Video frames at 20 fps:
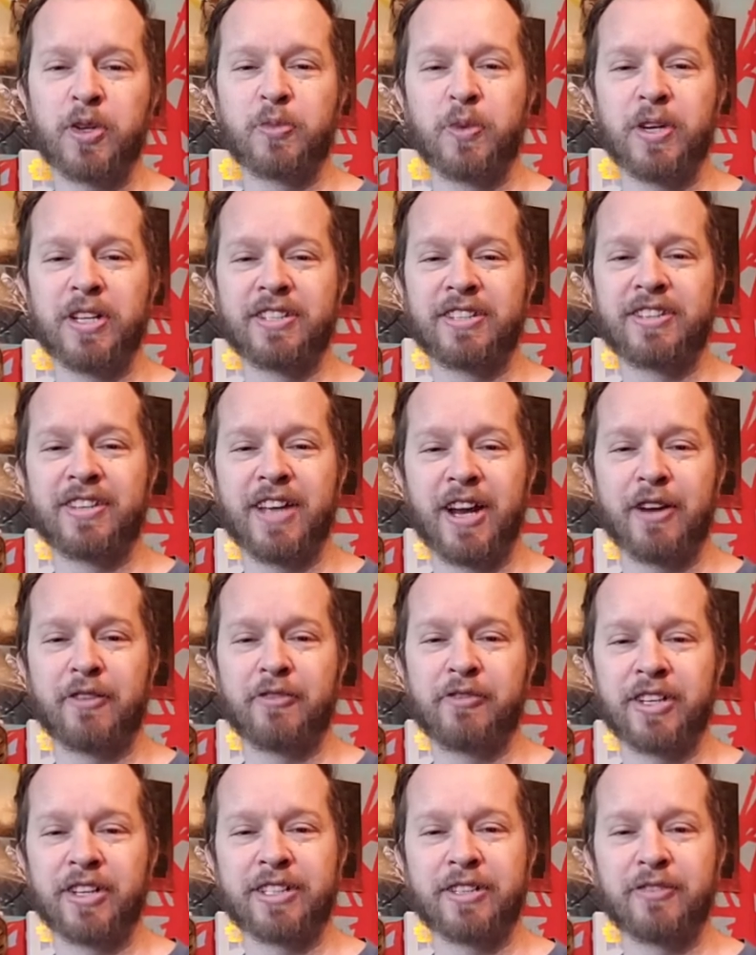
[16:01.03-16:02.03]
wins there.
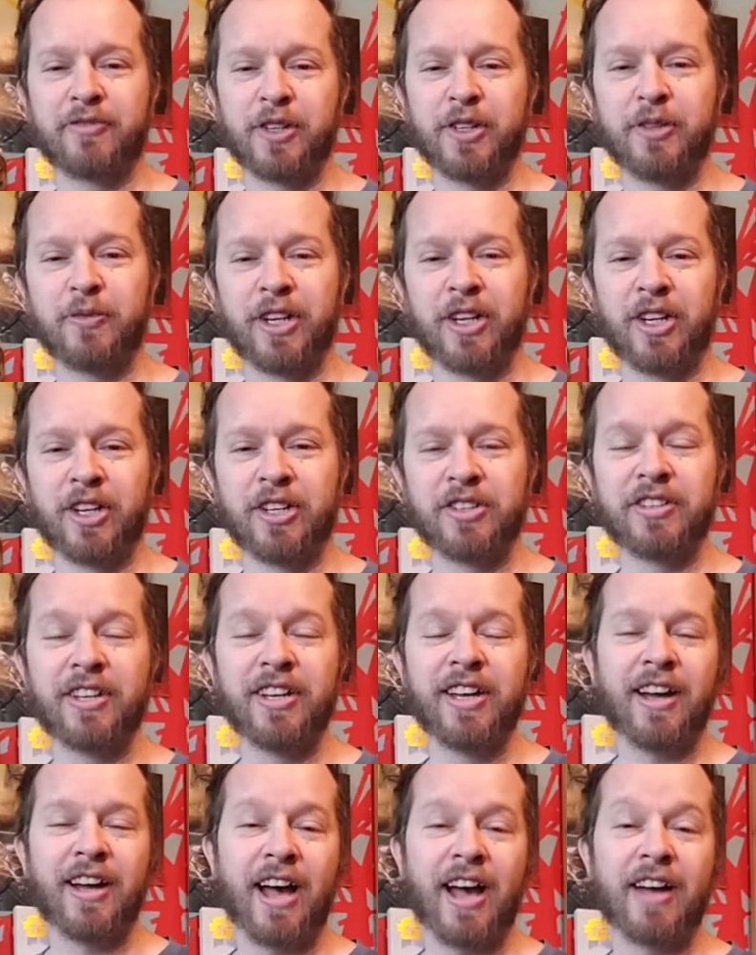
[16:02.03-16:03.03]
Fixed it for you nerds.
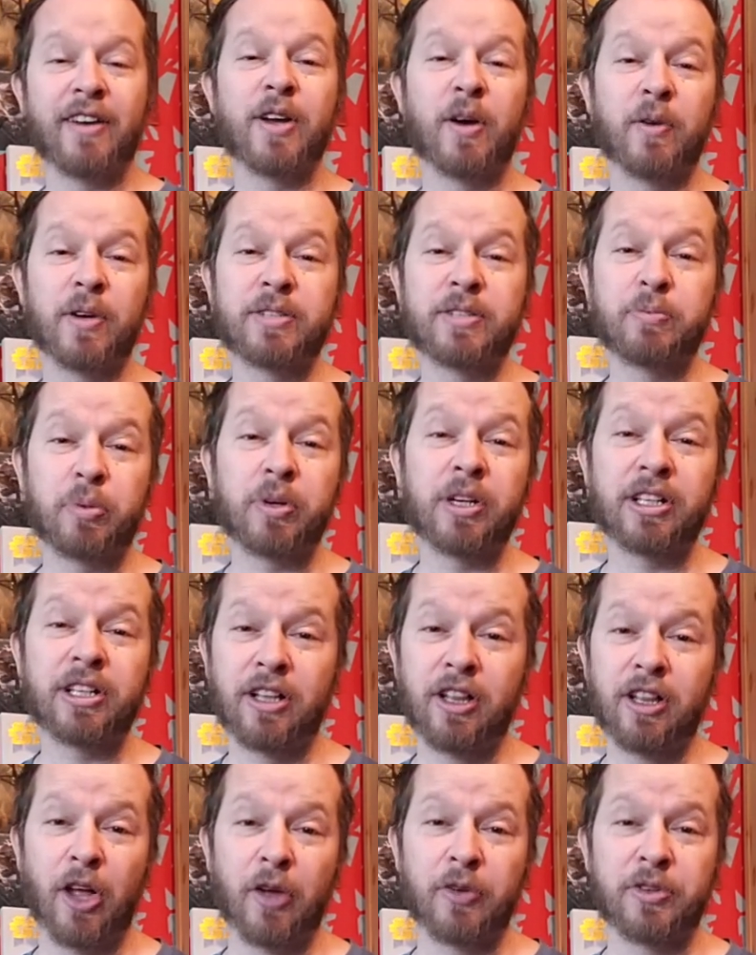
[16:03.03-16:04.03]
I don't know. It's pretty
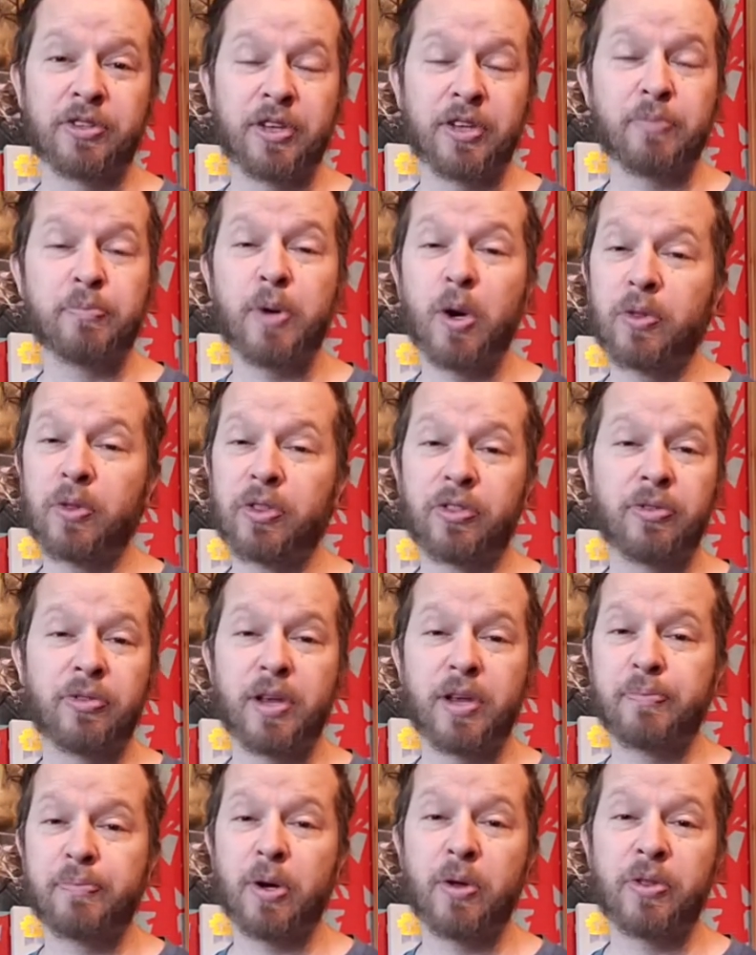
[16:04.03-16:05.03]
close. They're both
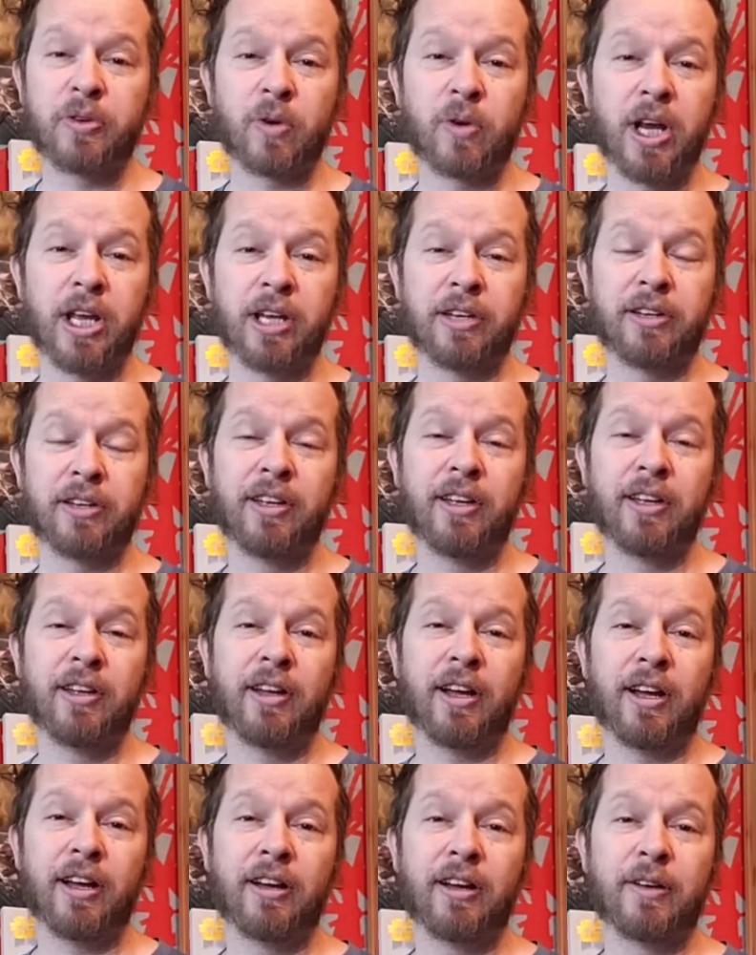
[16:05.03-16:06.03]
they're both great.
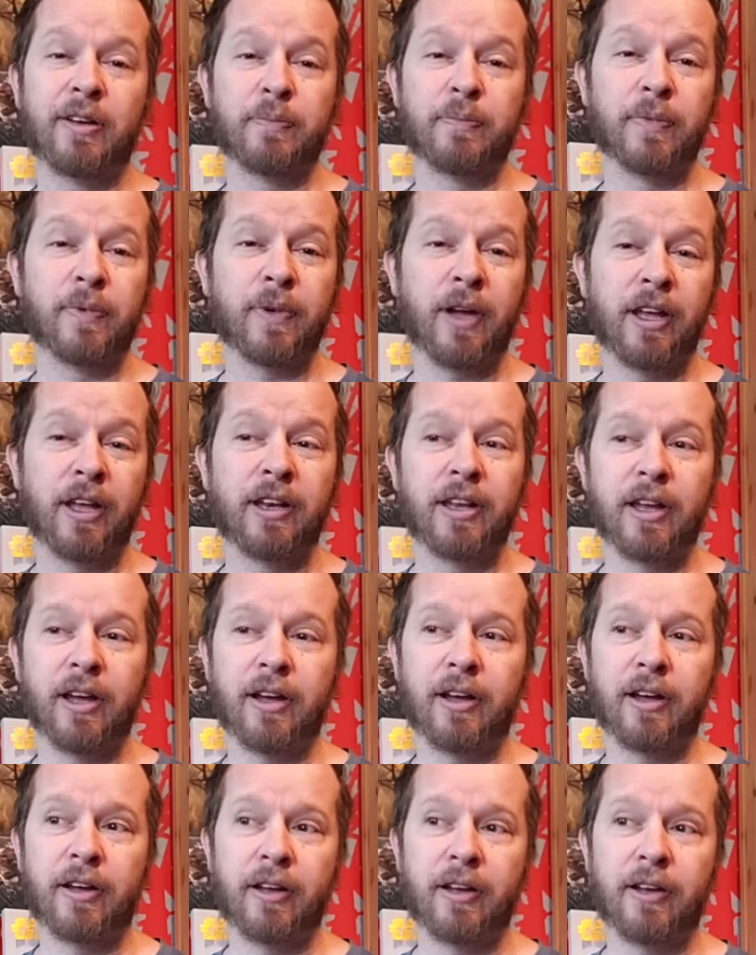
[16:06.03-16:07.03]
Um, and
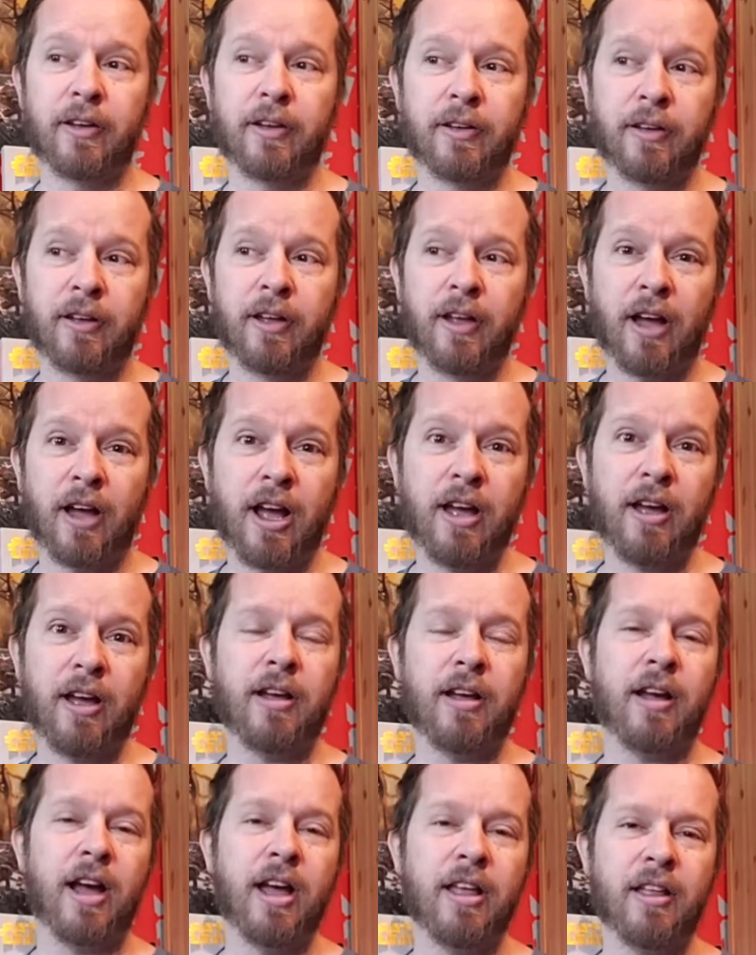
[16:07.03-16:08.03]

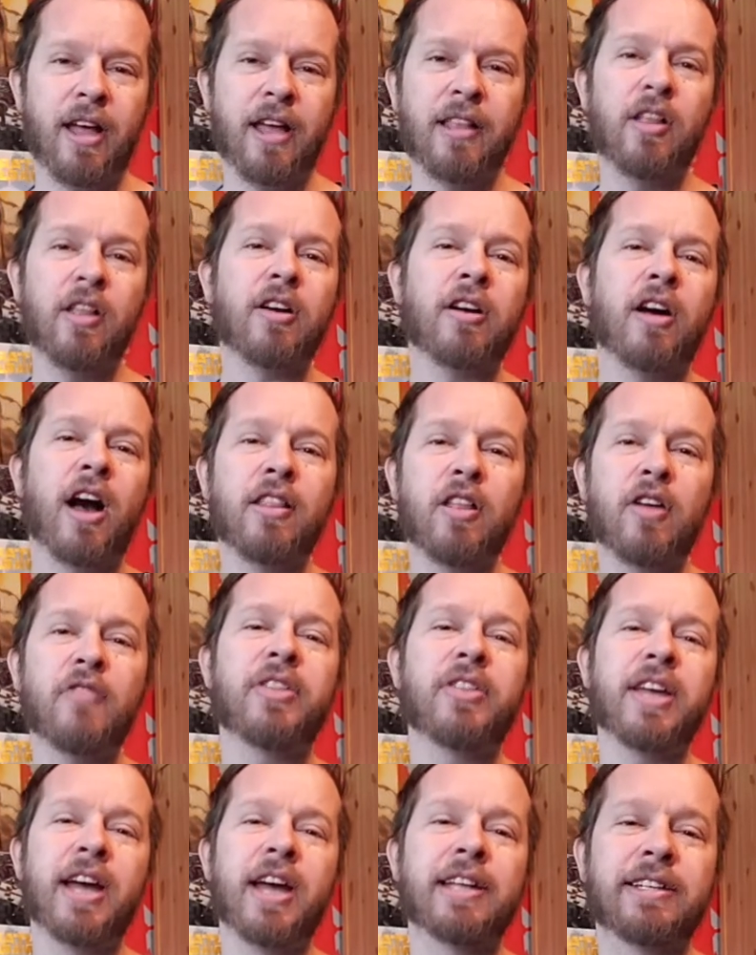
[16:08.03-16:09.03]
I, I love I love
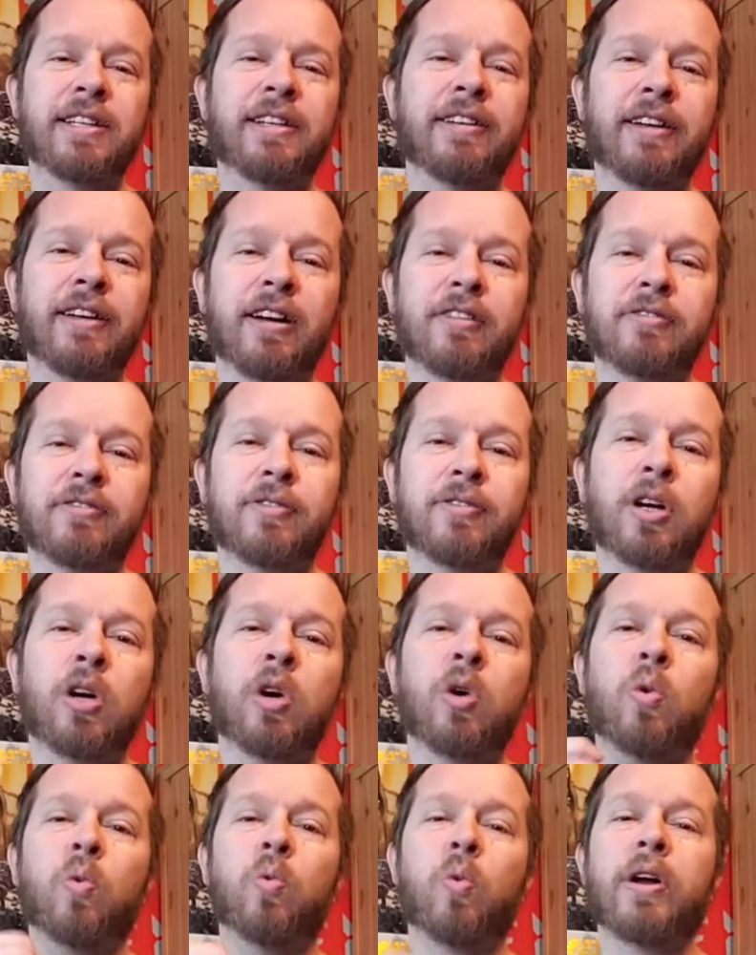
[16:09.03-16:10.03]
the idea of
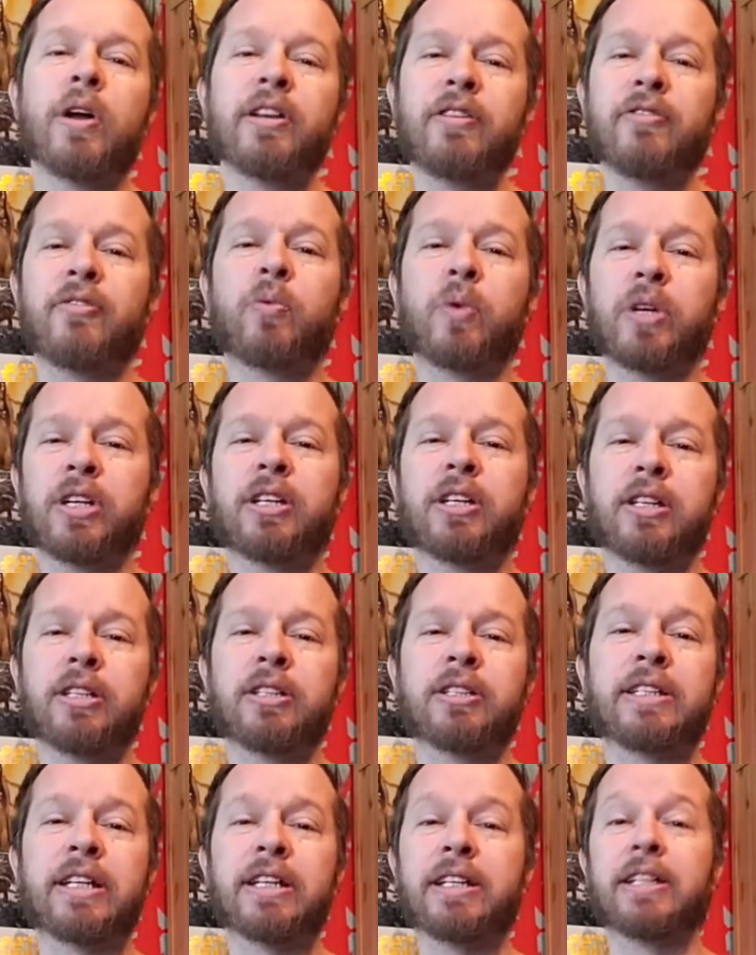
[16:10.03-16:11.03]
what if we
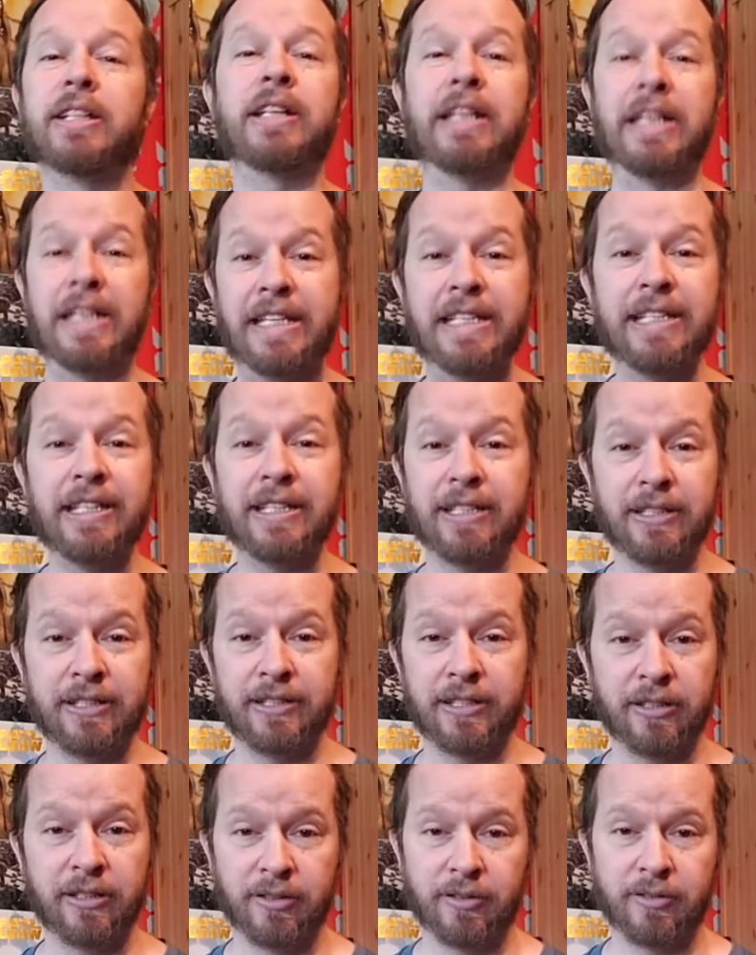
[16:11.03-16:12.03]
didn't need